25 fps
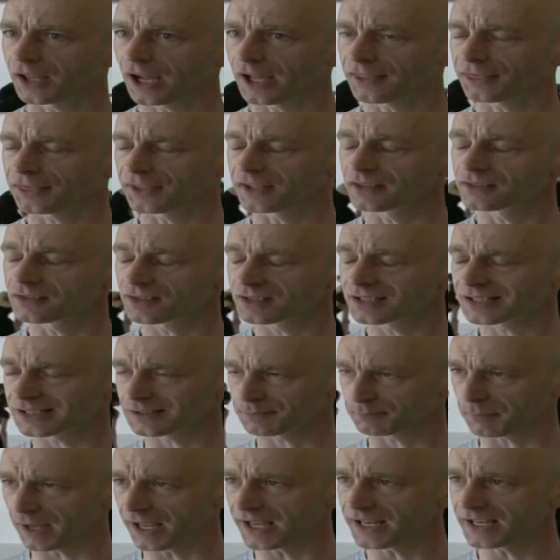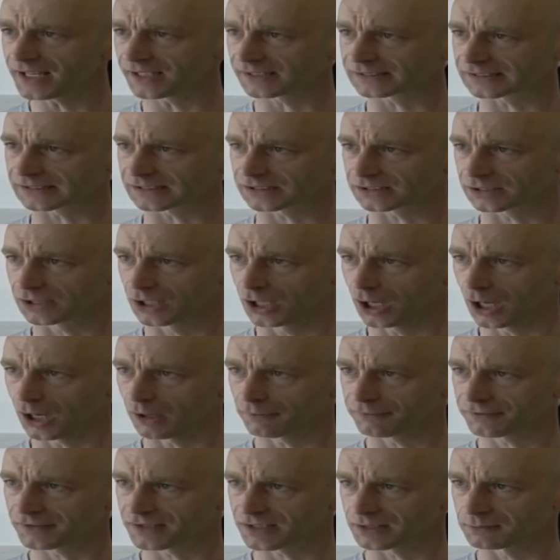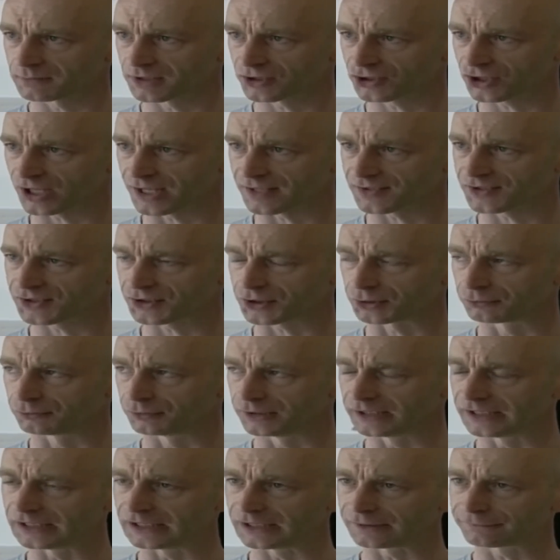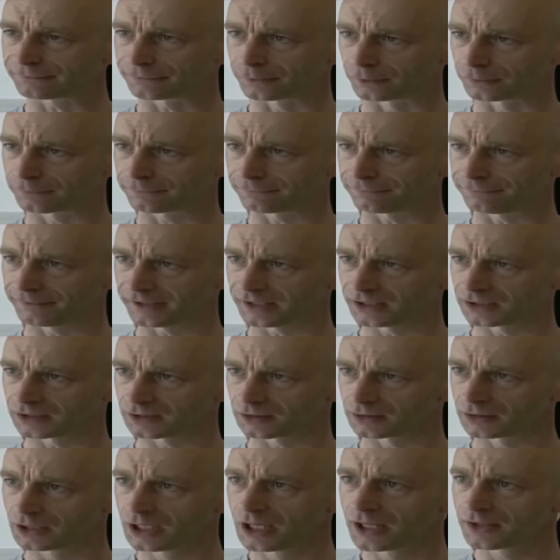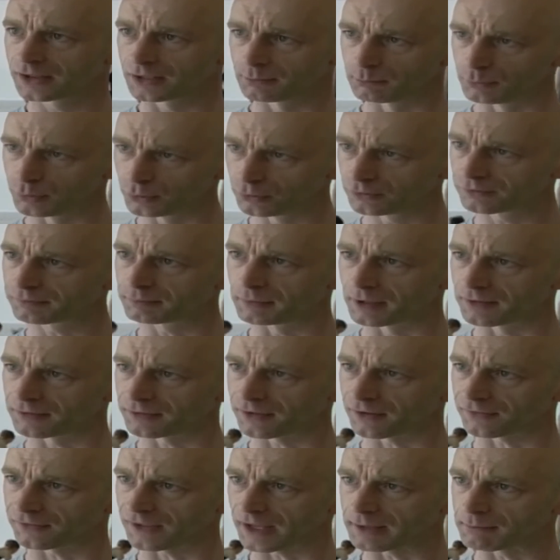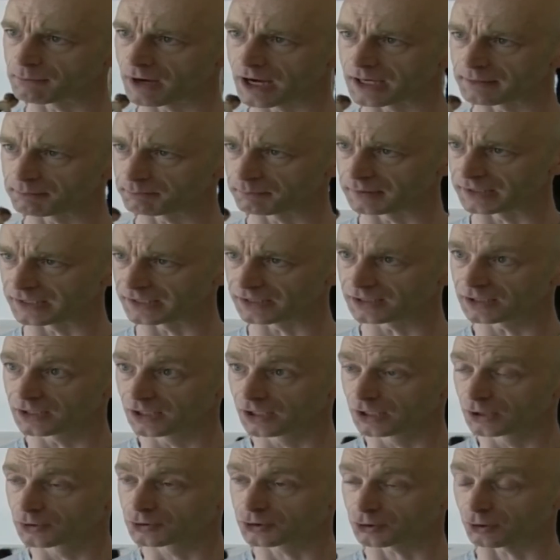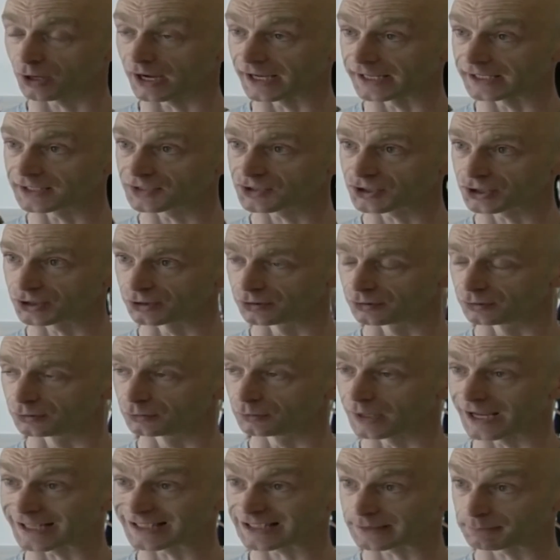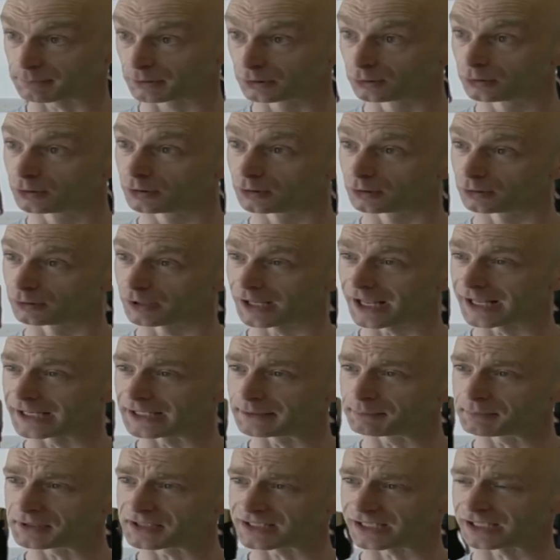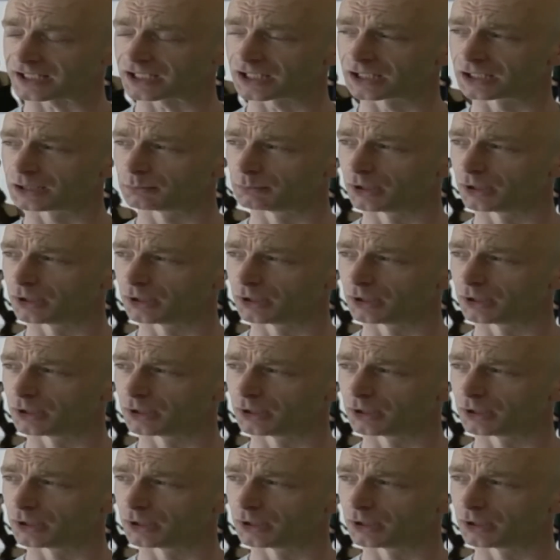I think the space offers them a chance to really fulfill the movement that they might be trying to explore at any particular